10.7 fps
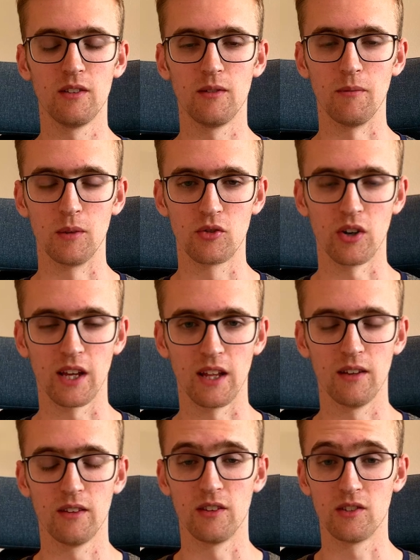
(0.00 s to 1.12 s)
been trying to
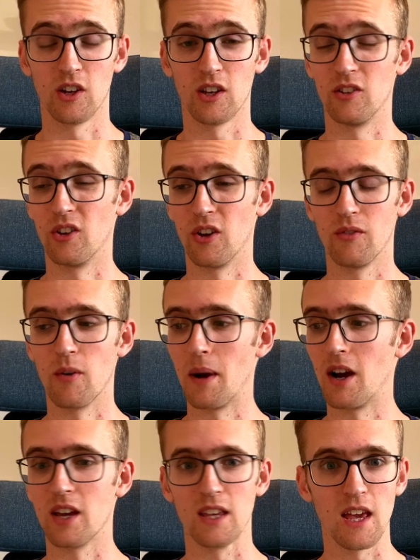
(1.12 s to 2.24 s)
get this turkey to do it for
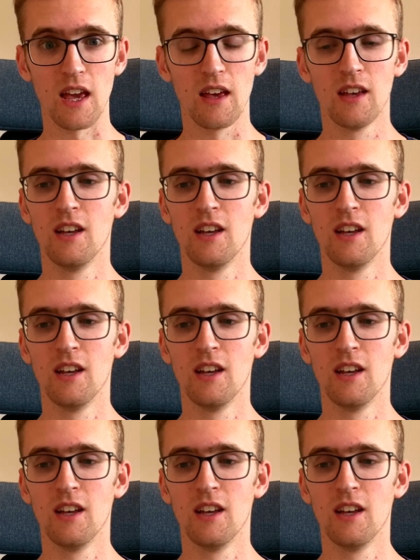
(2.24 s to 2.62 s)
about a year.